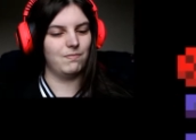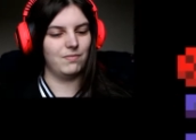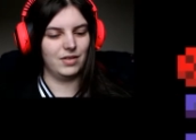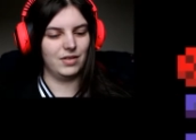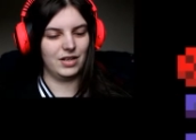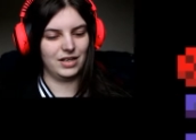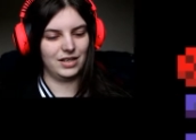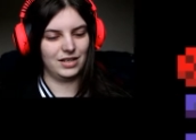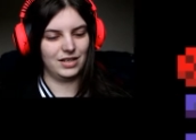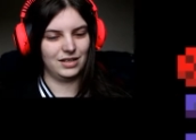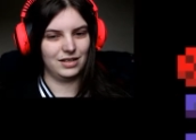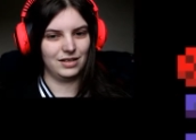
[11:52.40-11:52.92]

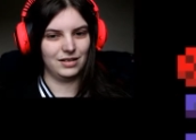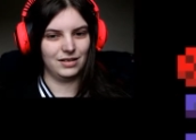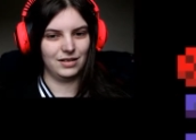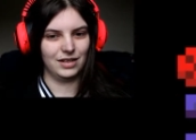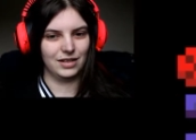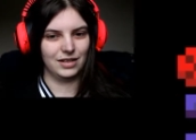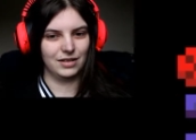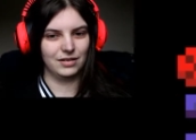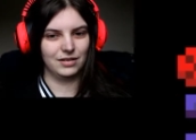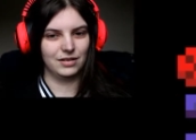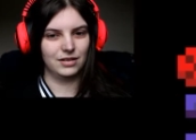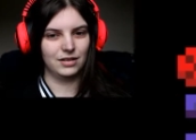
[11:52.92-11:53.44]

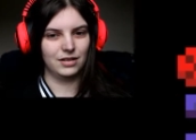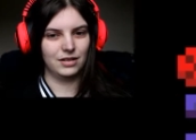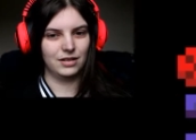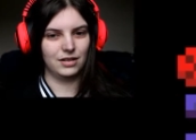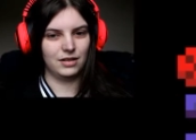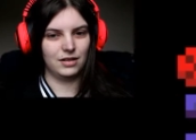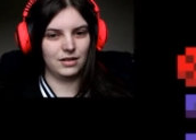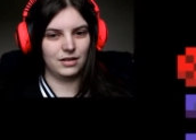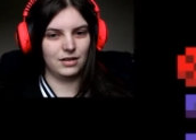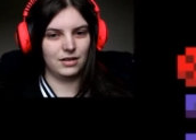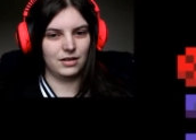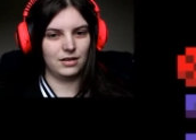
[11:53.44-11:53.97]
Hang on.
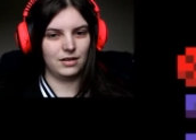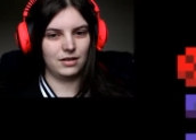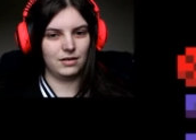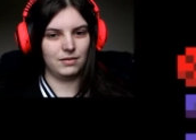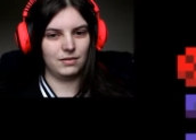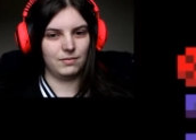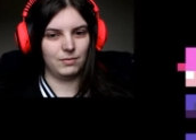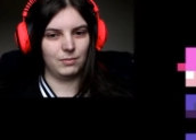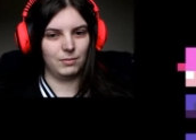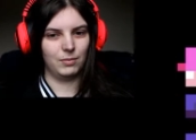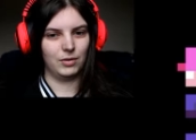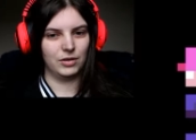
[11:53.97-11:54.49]

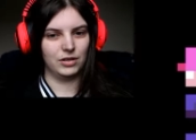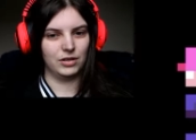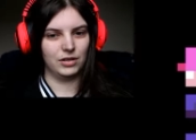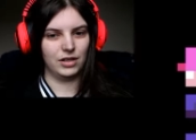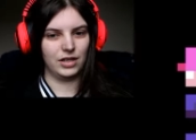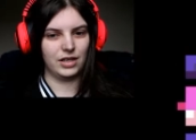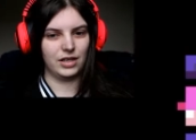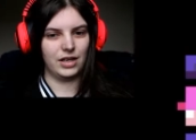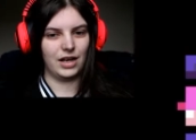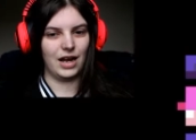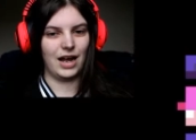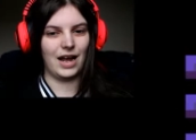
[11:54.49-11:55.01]
Puzzle
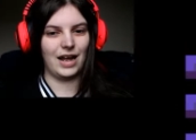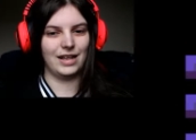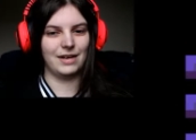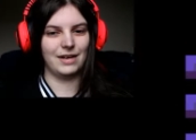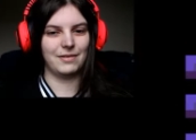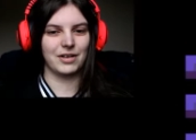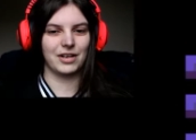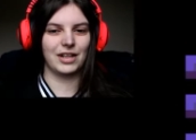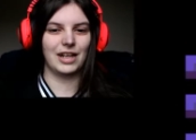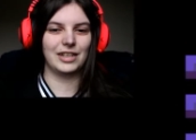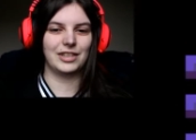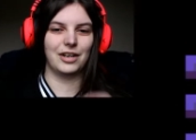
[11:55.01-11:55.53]
here. Ah, there
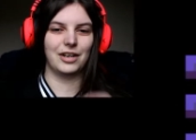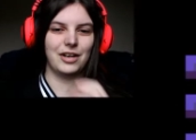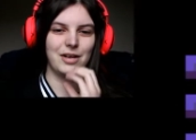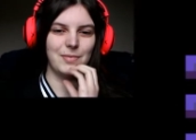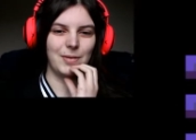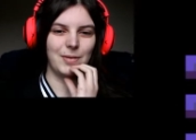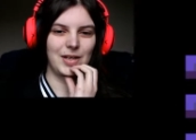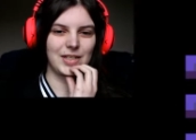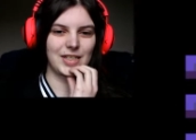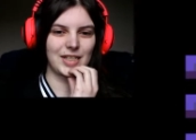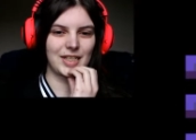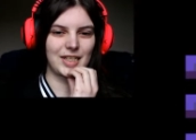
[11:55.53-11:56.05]
we go. That's how you
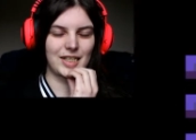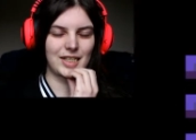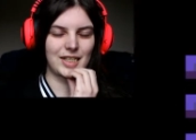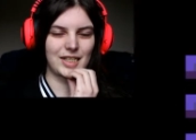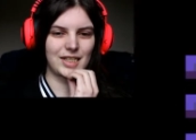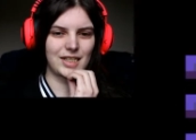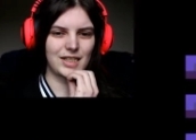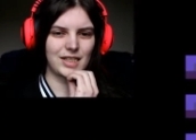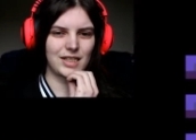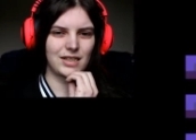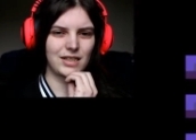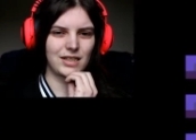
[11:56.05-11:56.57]

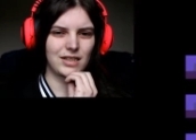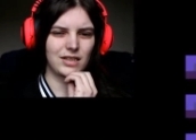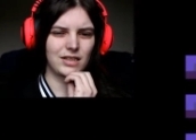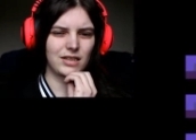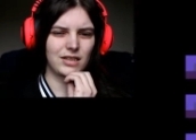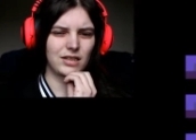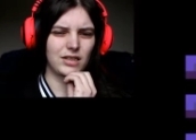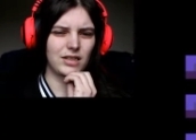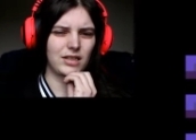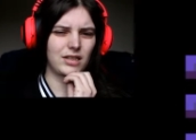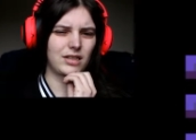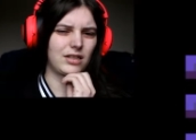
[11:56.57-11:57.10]

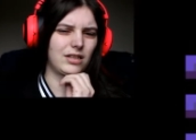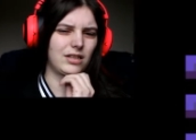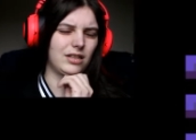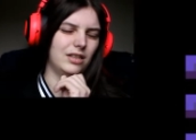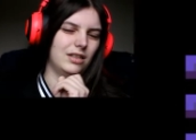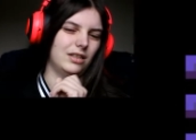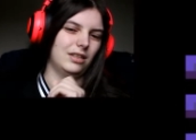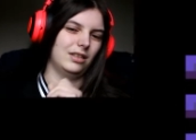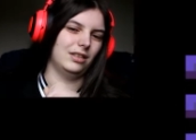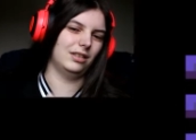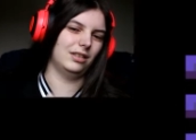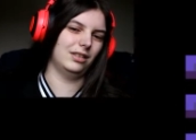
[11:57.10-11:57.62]

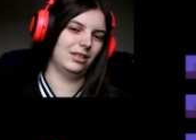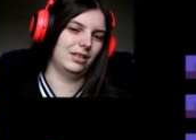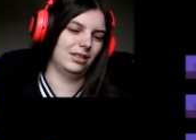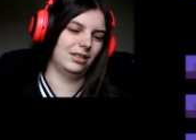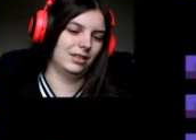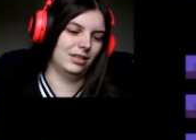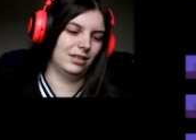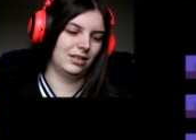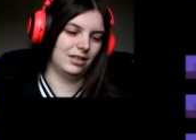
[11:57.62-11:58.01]
puzzle.